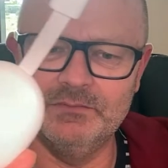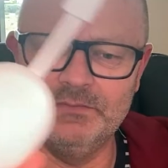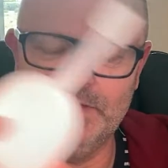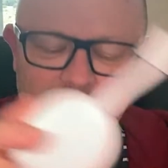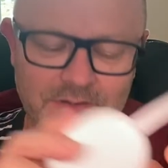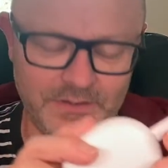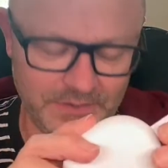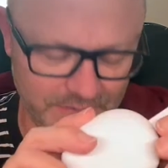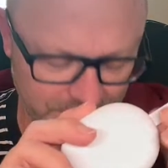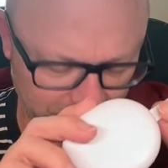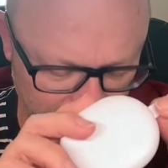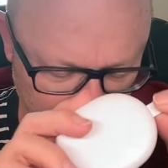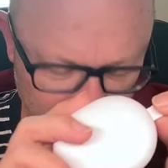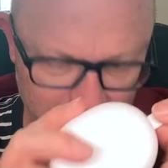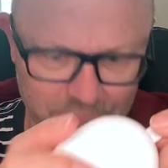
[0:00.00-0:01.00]
in it
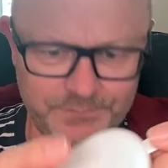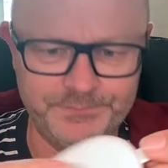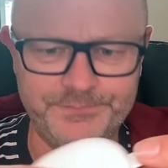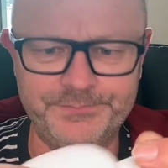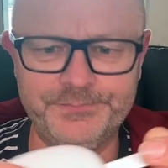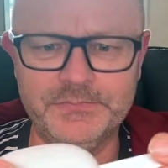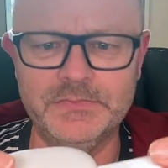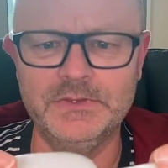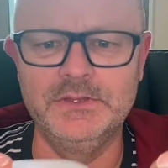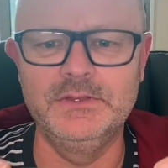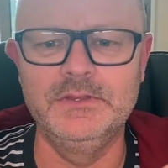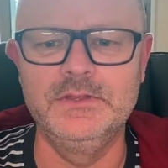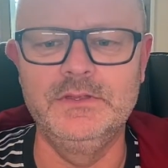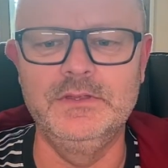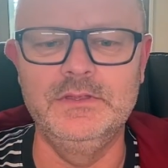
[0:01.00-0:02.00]
as well.
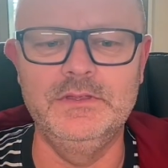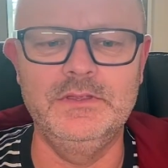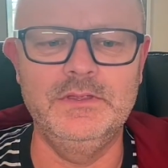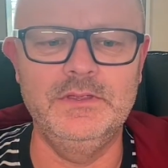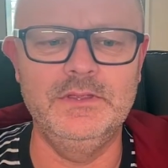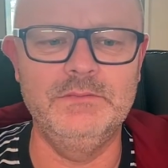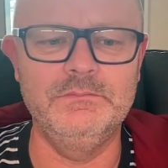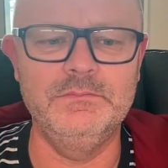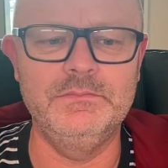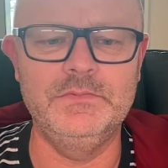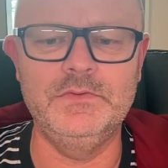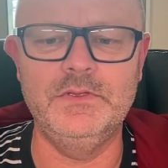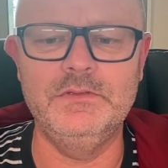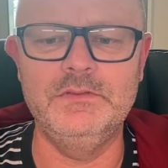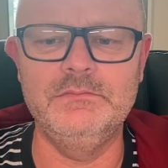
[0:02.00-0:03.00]

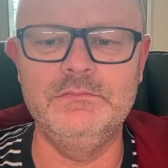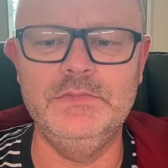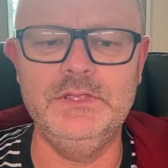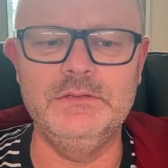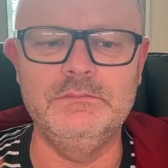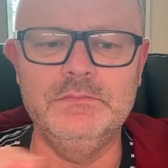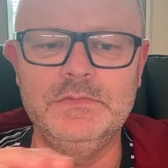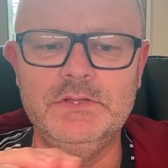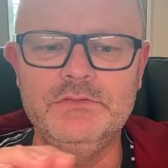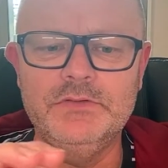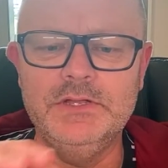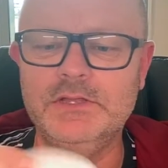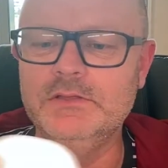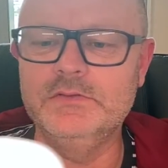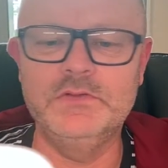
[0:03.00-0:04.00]

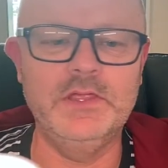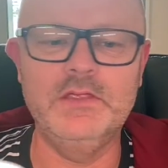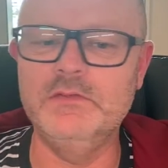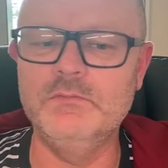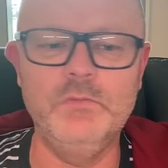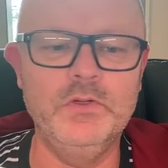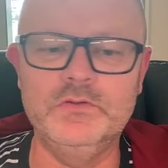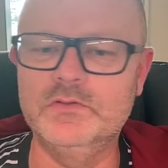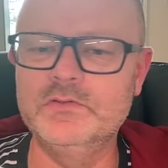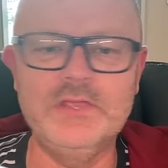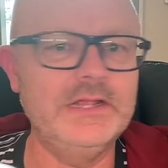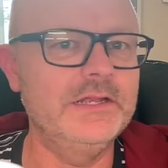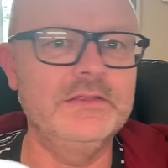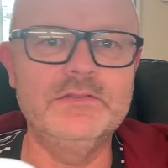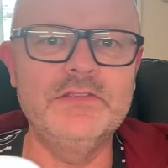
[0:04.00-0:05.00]
Literally it works
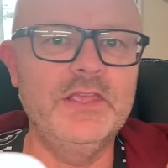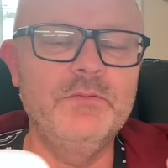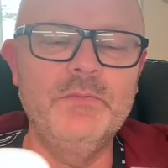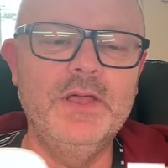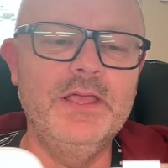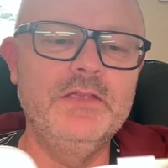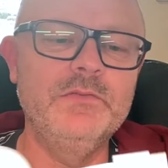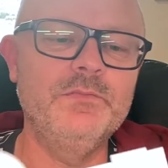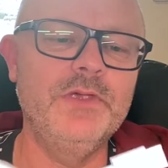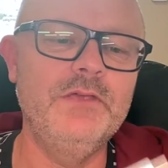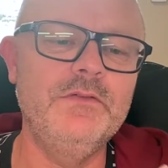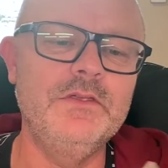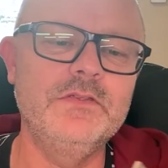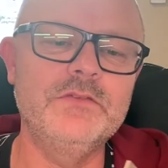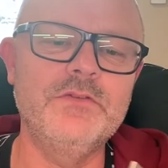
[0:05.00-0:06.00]
exactly the same way as
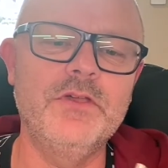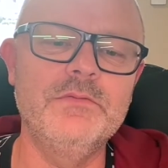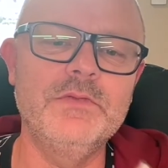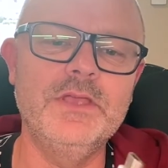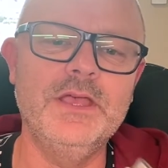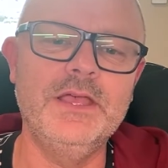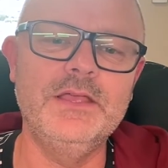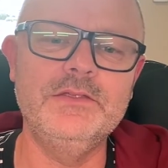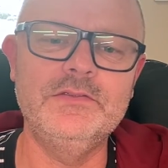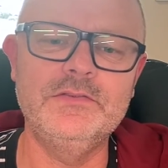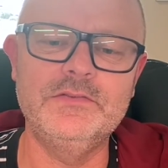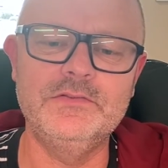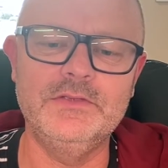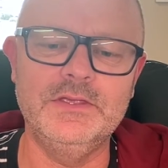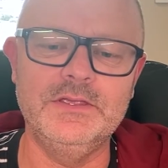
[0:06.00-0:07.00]
previous
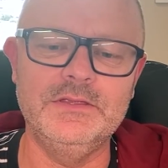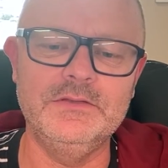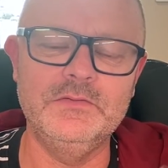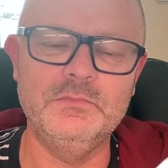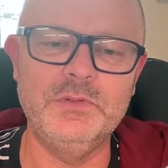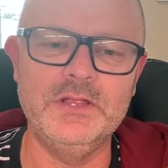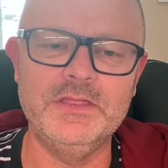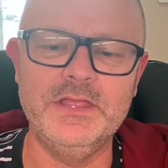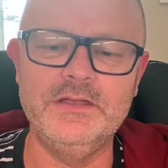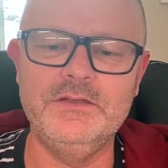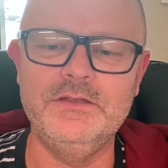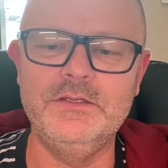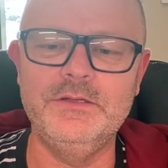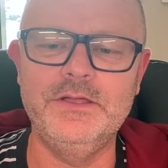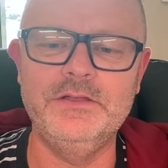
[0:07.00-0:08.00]
Chromecasts. You just plug that
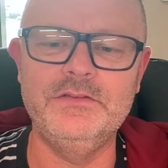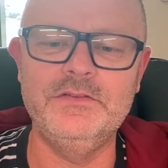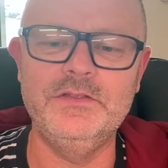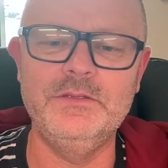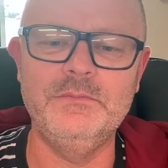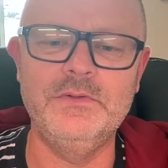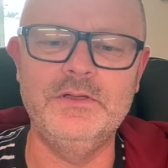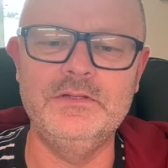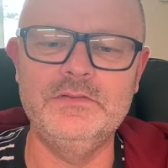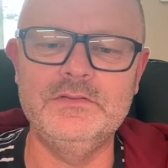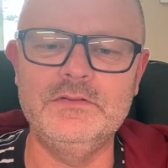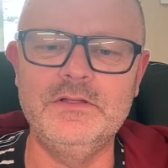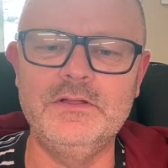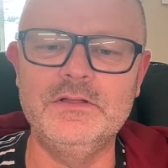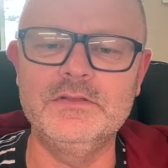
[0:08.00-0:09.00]
into your HDMI
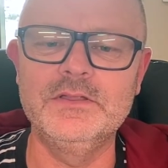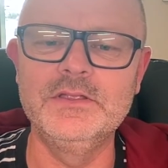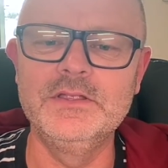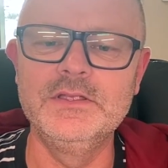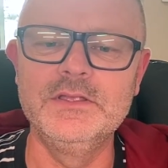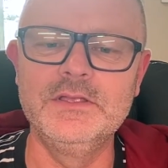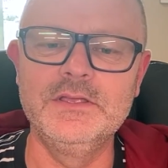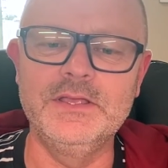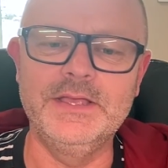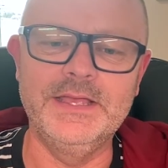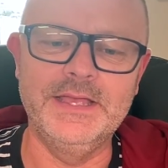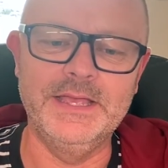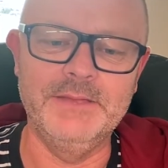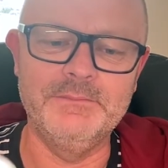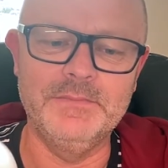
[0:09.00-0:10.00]
slot,
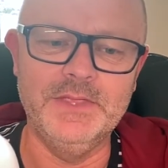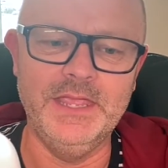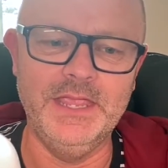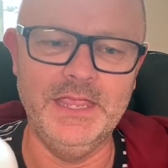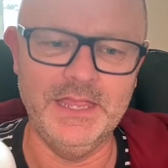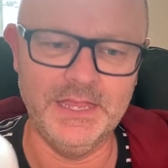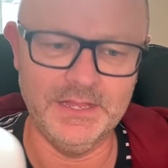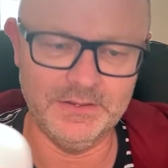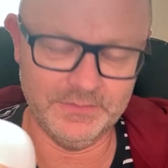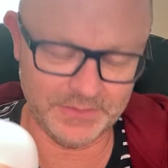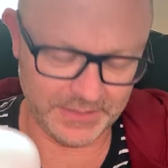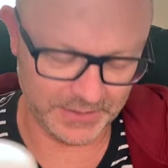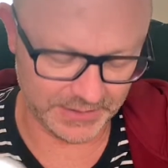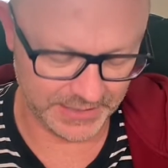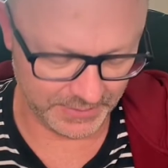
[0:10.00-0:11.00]
and
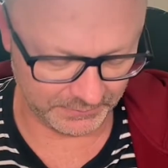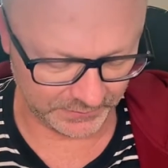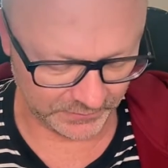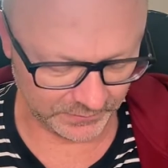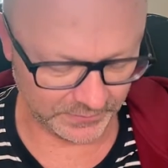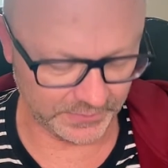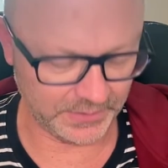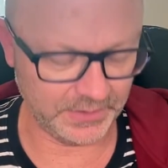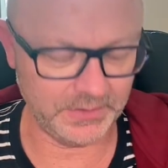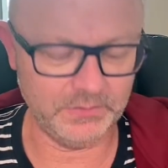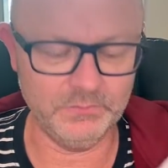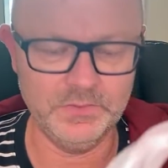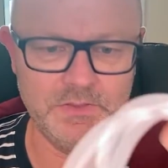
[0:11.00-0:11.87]
it comes with